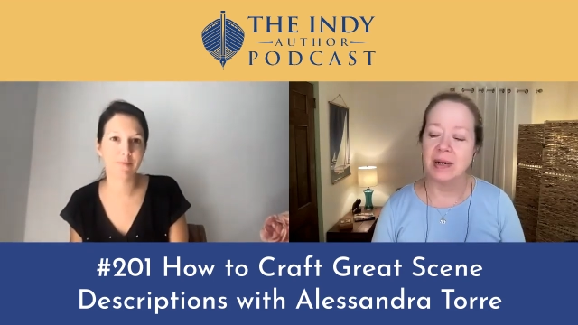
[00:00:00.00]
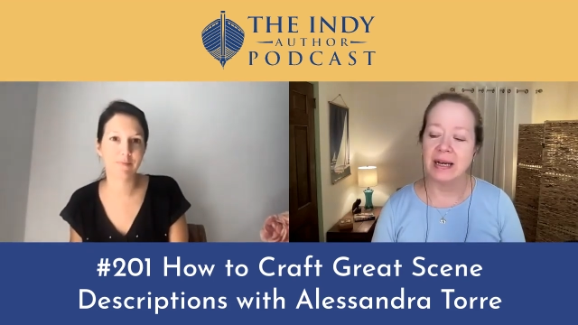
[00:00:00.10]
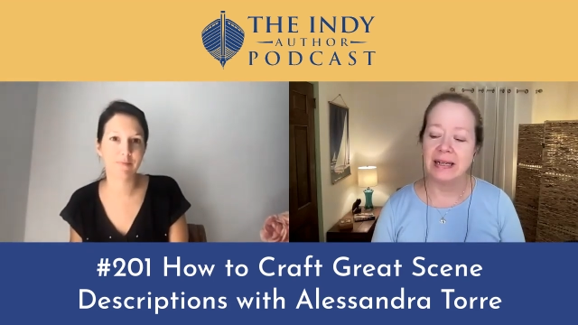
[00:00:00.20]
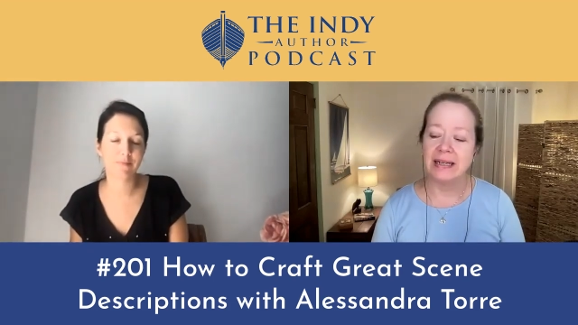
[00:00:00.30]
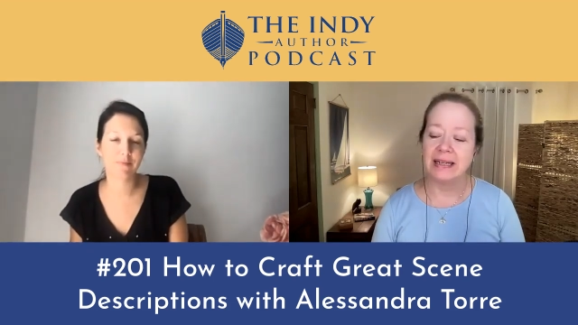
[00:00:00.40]

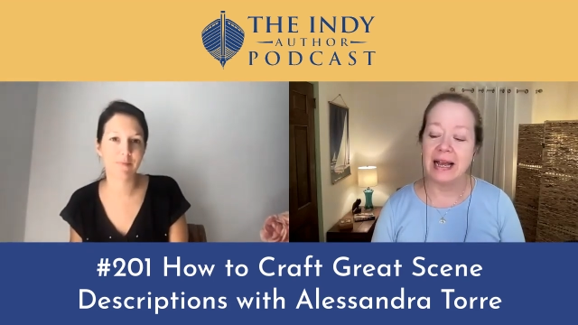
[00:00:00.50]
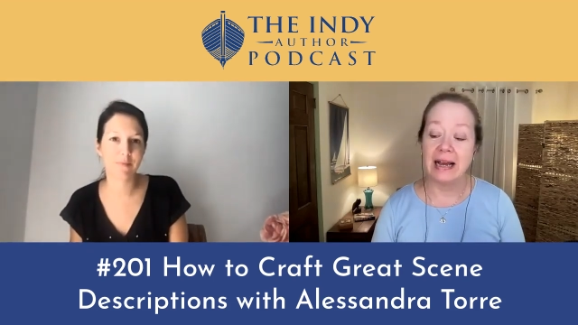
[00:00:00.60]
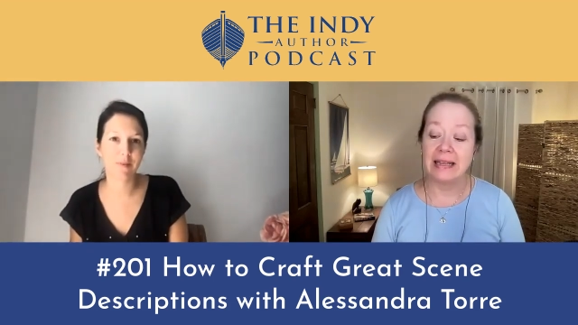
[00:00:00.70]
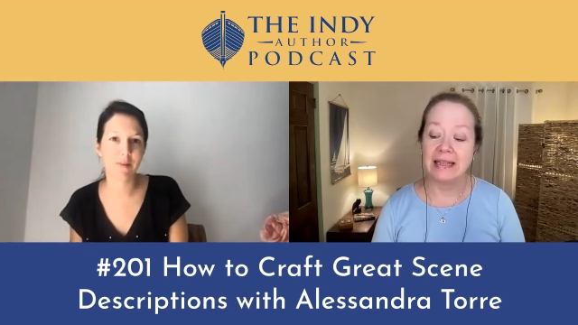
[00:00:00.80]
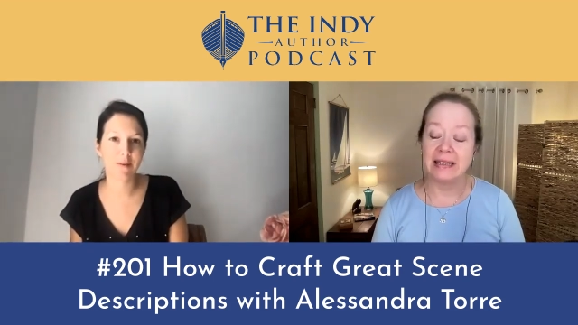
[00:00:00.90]
Speaker 1: but
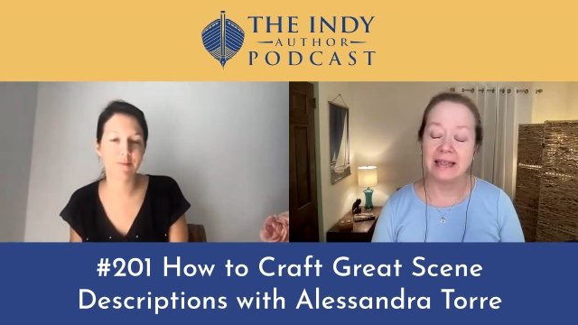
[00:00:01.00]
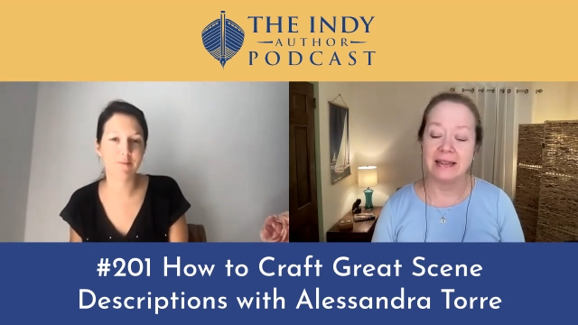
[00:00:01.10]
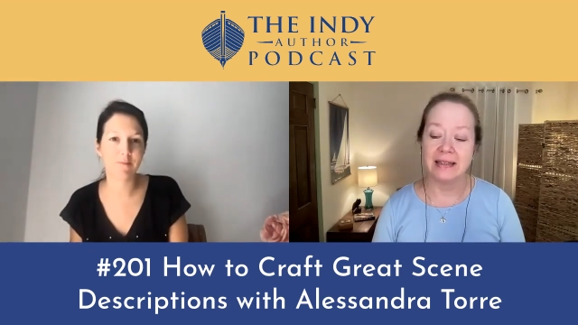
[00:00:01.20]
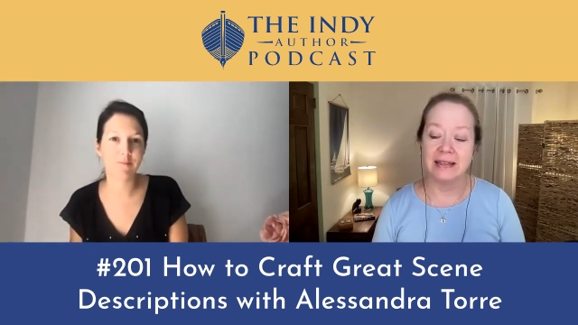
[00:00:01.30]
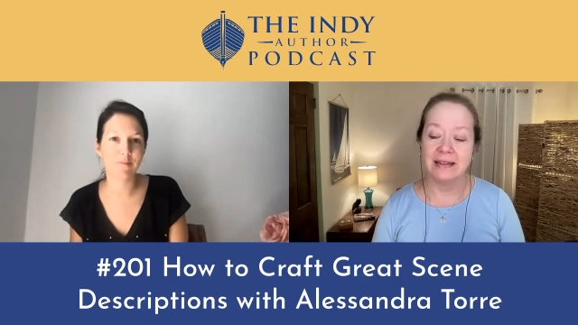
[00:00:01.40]
yeah, I think
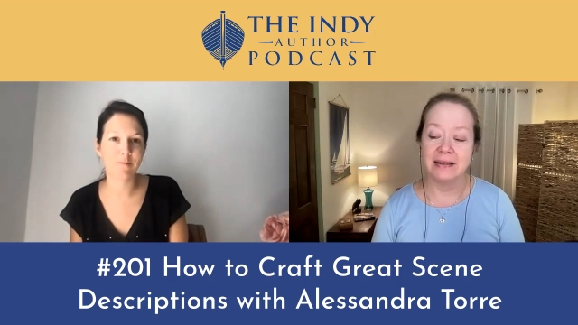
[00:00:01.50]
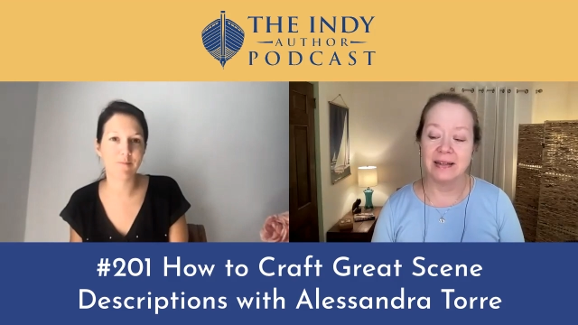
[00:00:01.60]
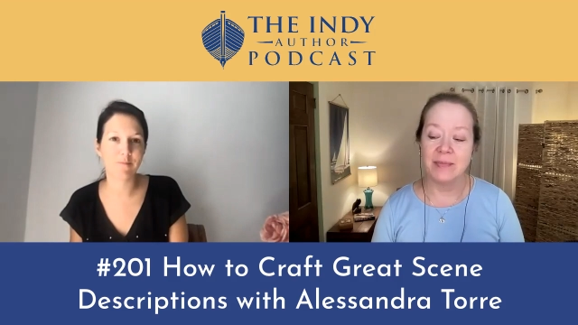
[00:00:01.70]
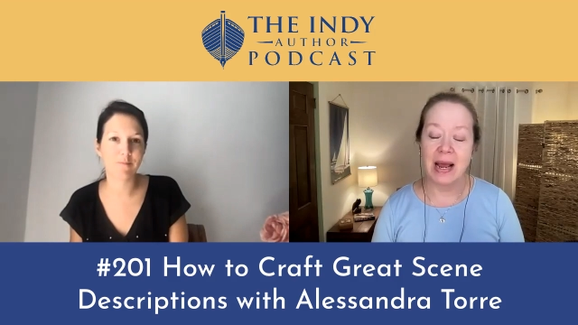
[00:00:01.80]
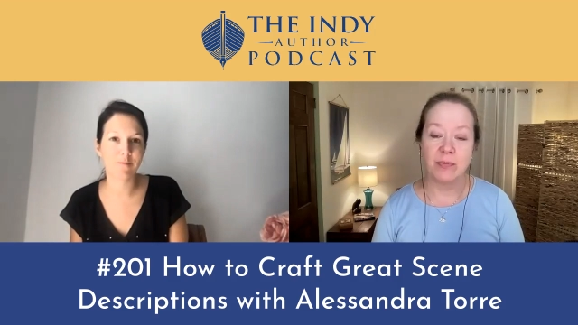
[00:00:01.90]
that the
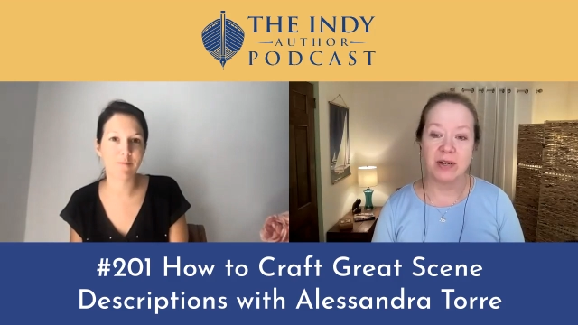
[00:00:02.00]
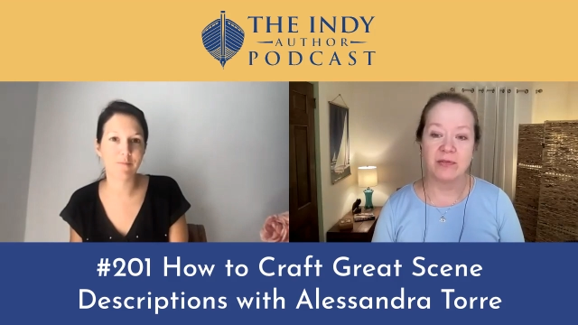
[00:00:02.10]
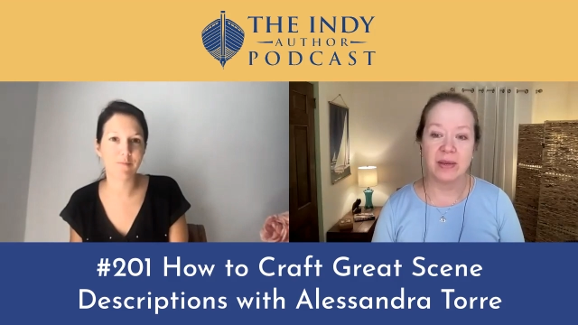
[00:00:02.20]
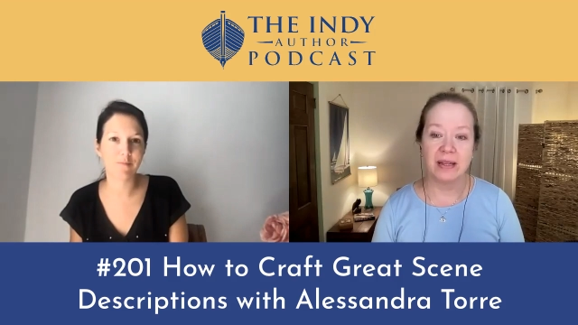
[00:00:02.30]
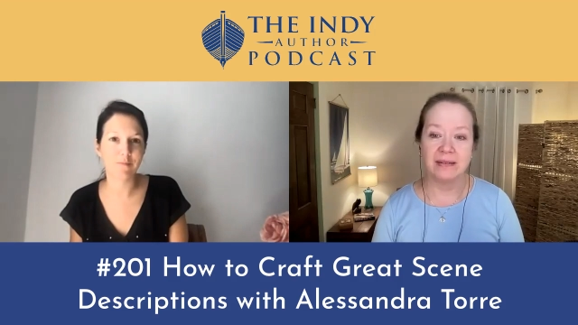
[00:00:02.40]
the map
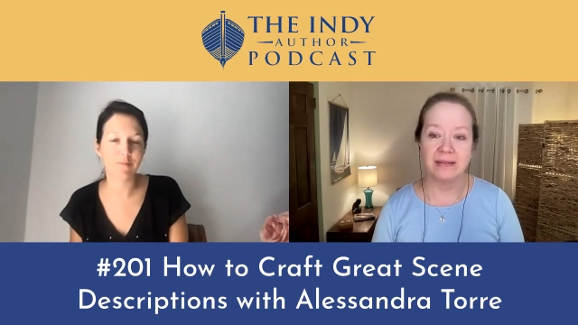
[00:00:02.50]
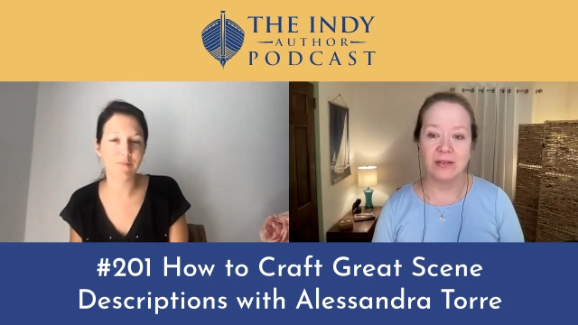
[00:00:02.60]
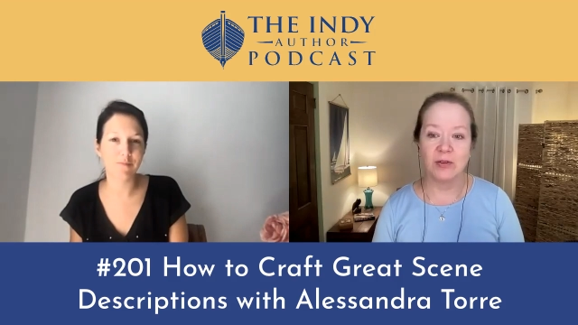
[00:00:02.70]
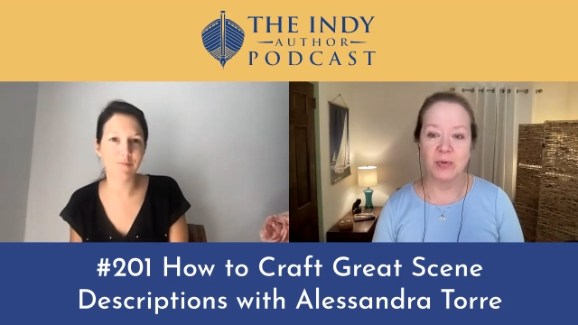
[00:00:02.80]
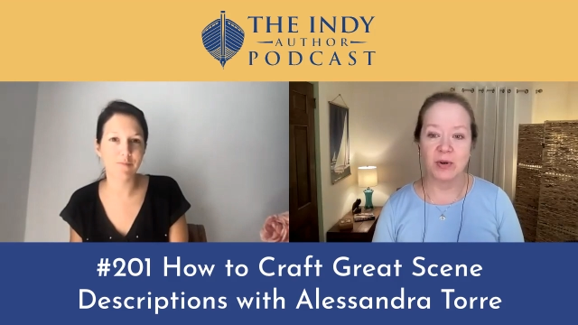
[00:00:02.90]
would have
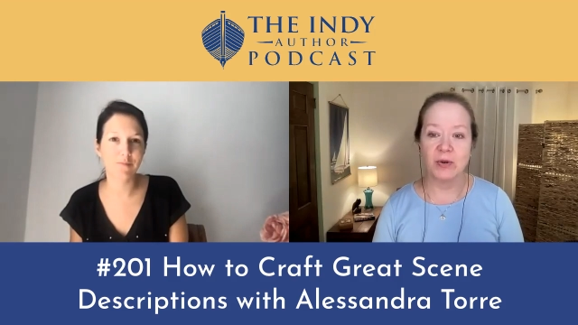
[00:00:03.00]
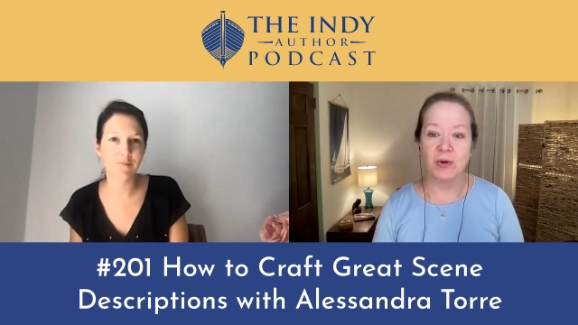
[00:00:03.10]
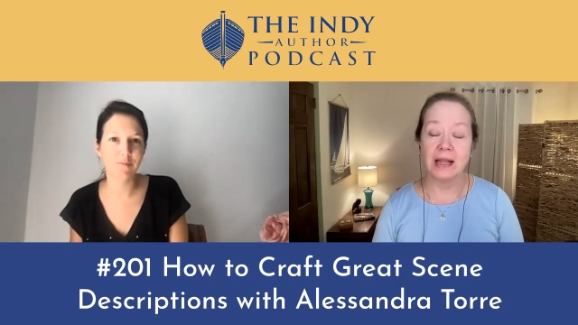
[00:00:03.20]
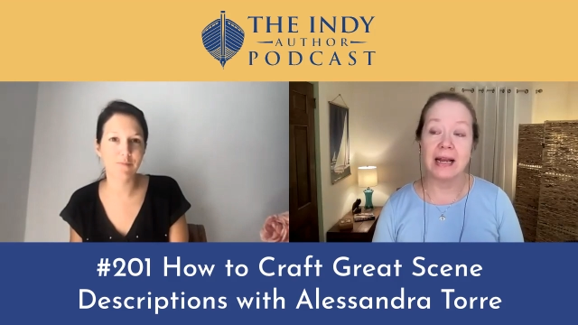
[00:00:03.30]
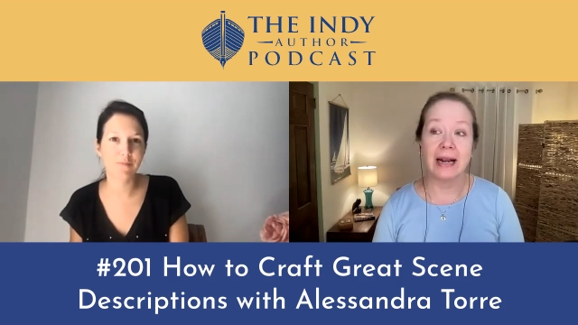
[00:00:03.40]
been super cool.